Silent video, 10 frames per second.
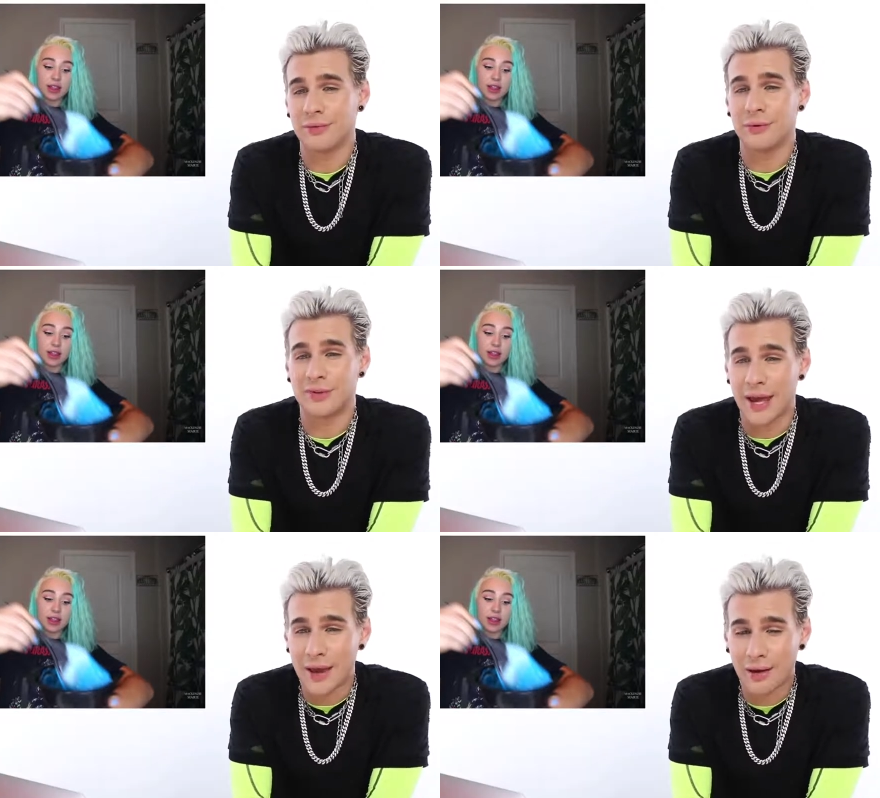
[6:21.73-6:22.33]
Speaker 1: You
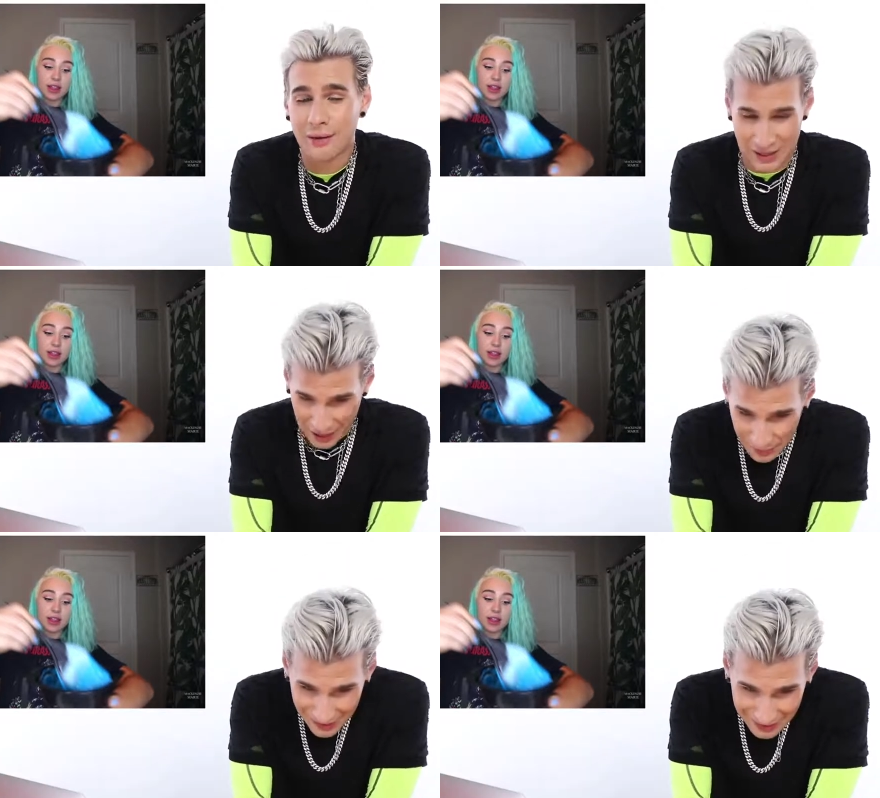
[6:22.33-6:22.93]
take
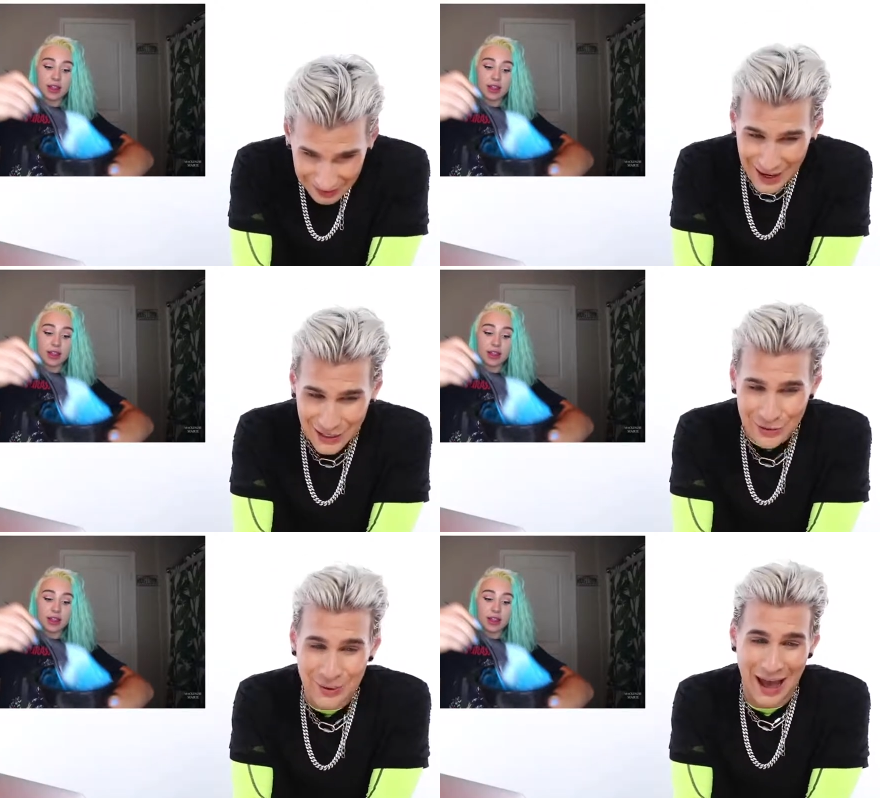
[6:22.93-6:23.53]
pigment
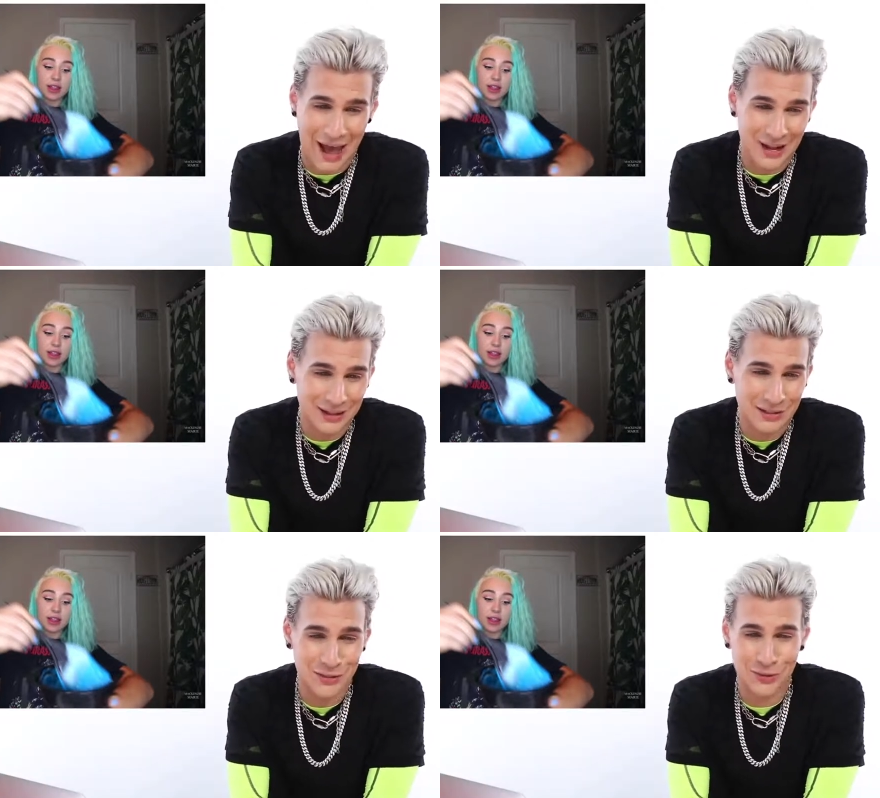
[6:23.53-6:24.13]
and you add
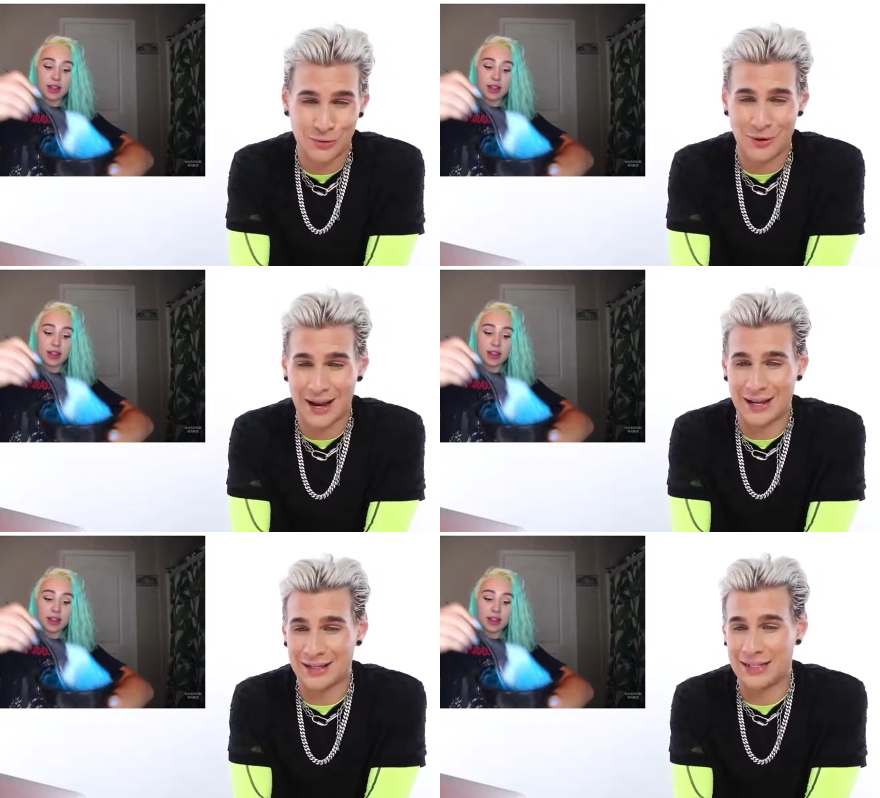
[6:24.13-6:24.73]
it to
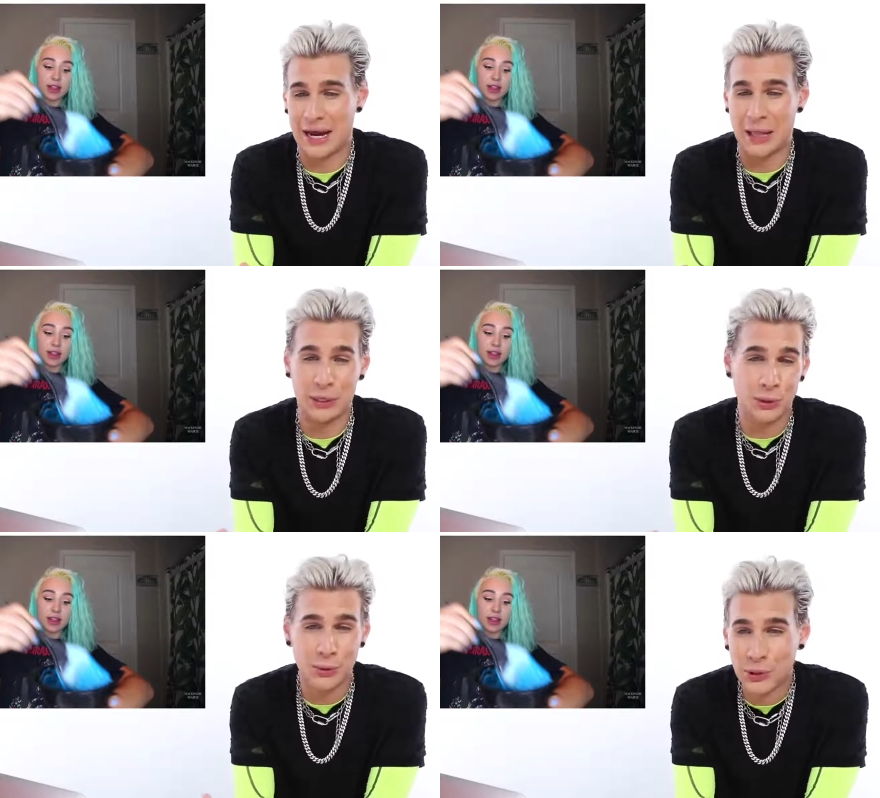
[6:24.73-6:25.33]
a
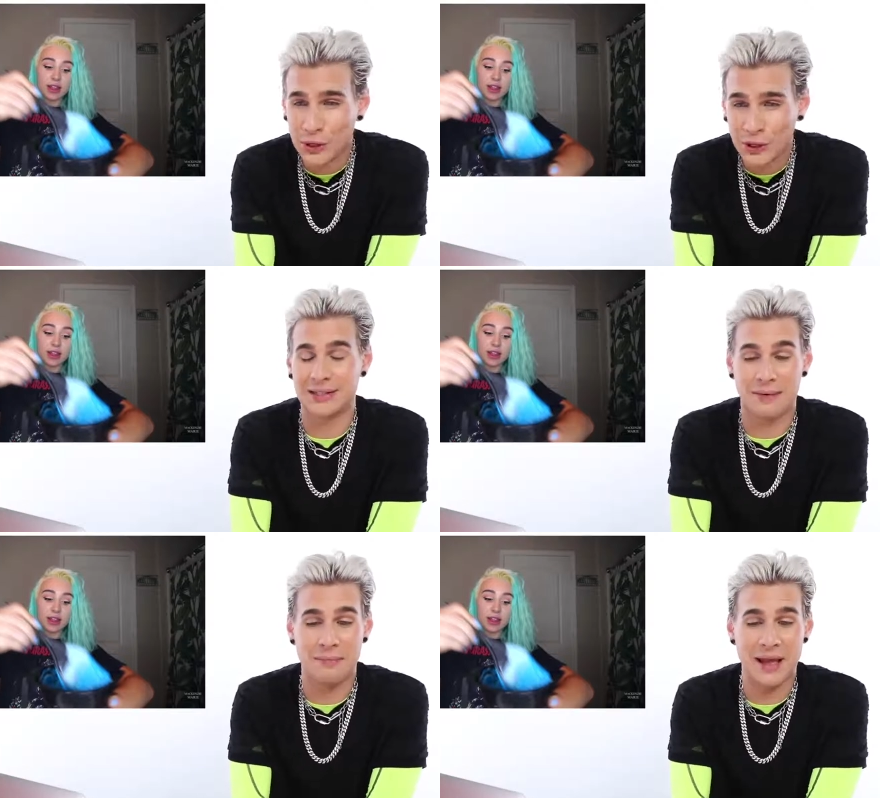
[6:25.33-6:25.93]
diluter
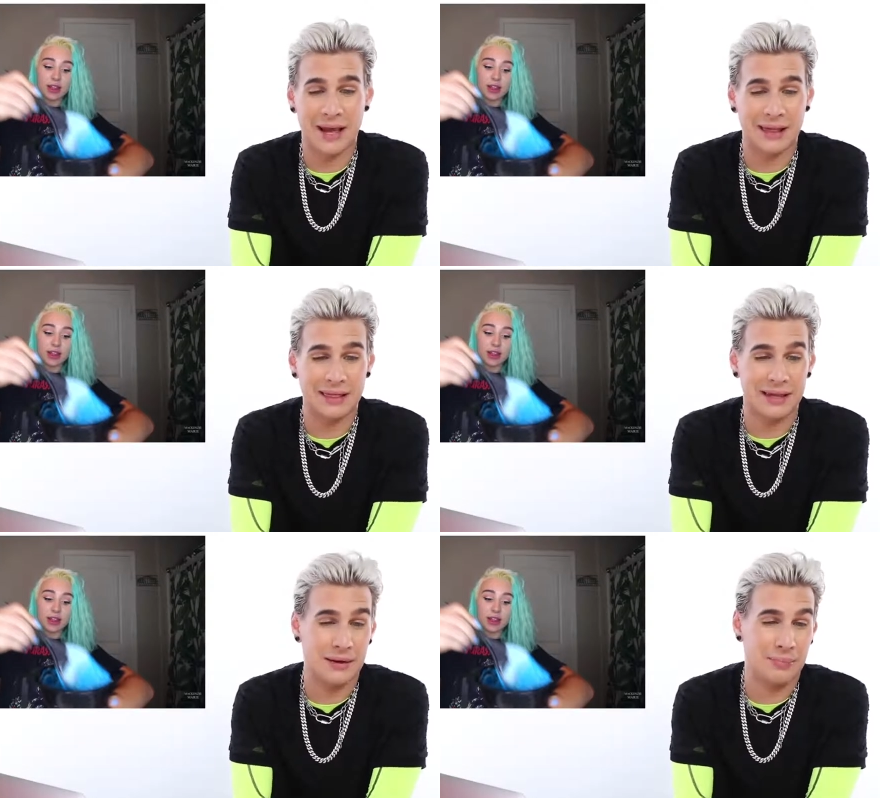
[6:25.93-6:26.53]
to make
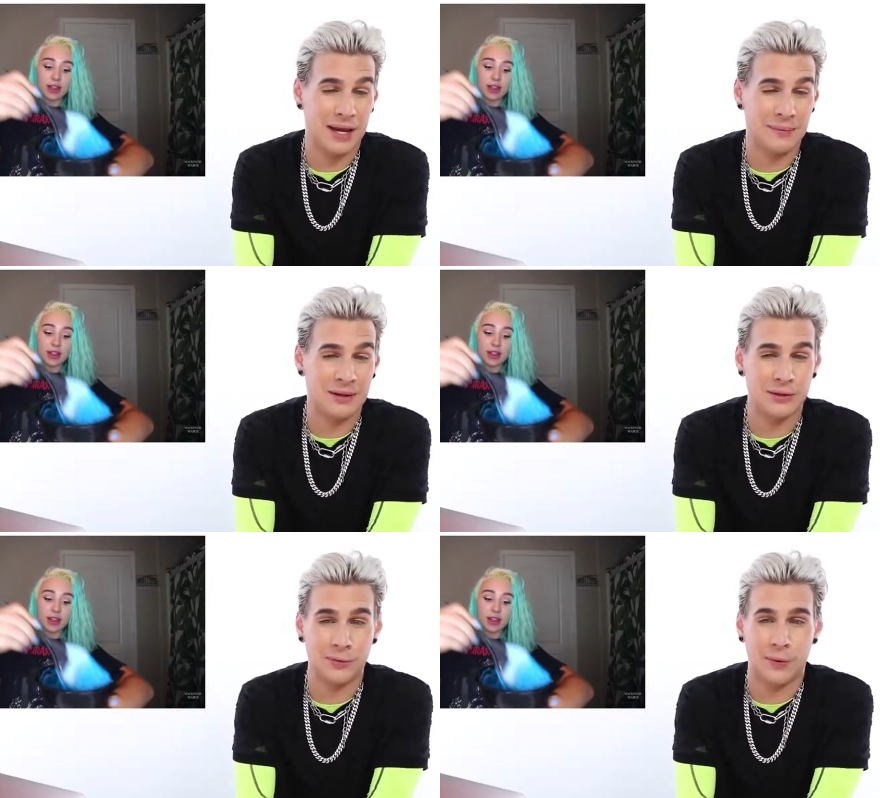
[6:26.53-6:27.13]
the
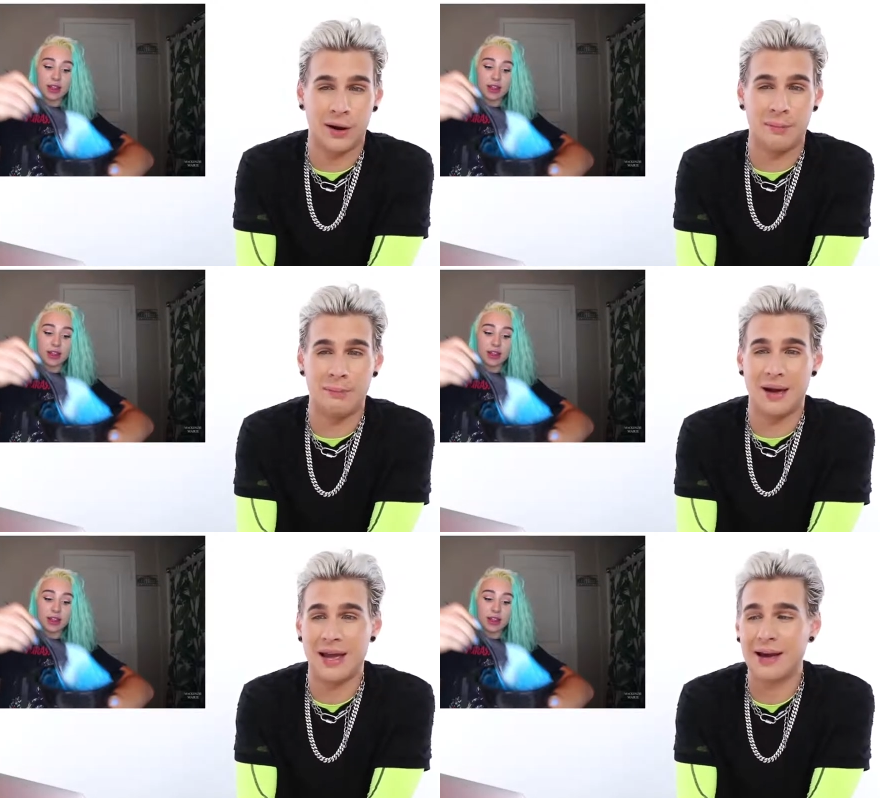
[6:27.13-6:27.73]
pigment you wanna
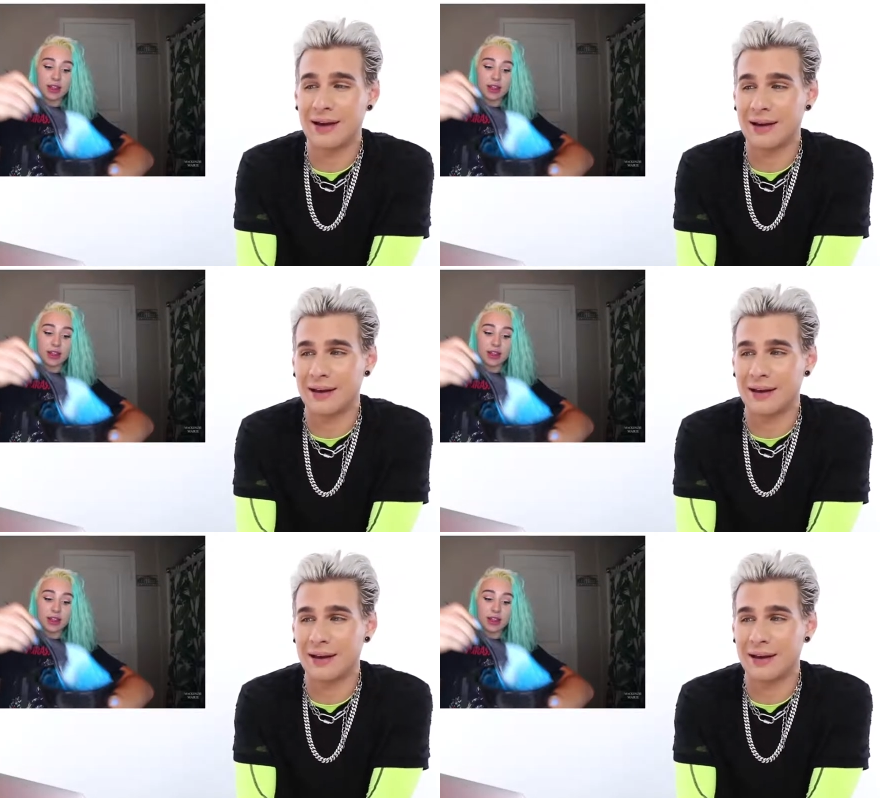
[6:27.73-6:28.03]
make